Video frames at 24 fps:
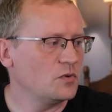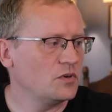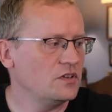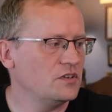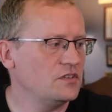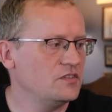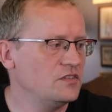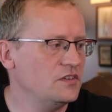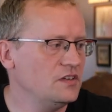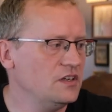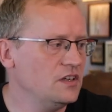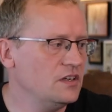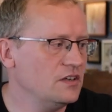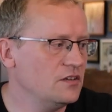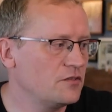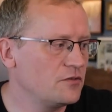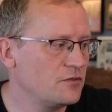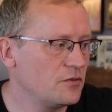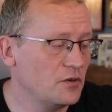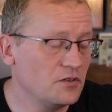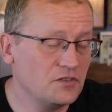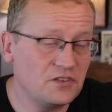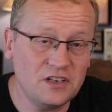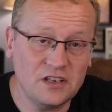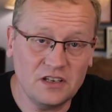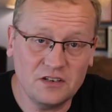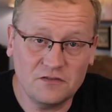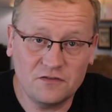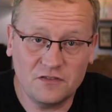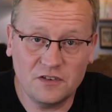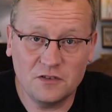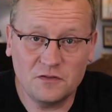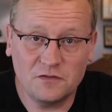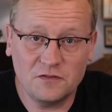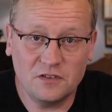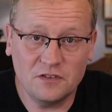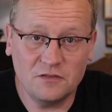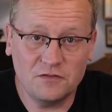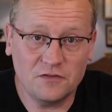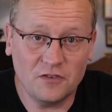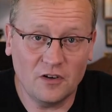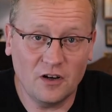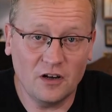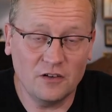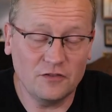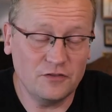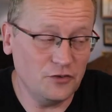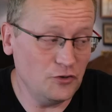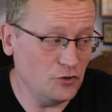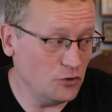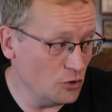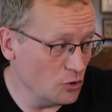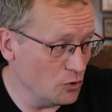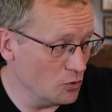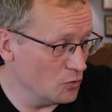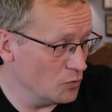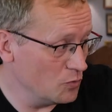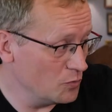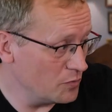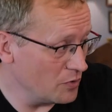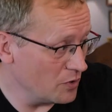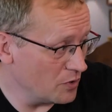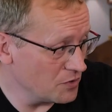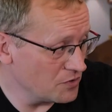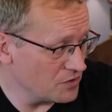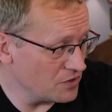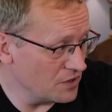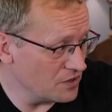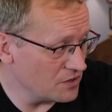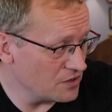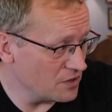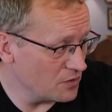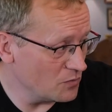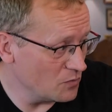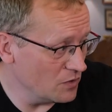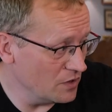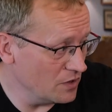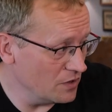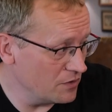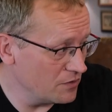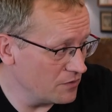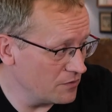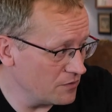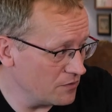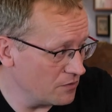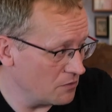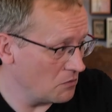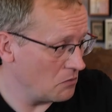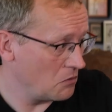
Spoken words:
is the 1355U processor with,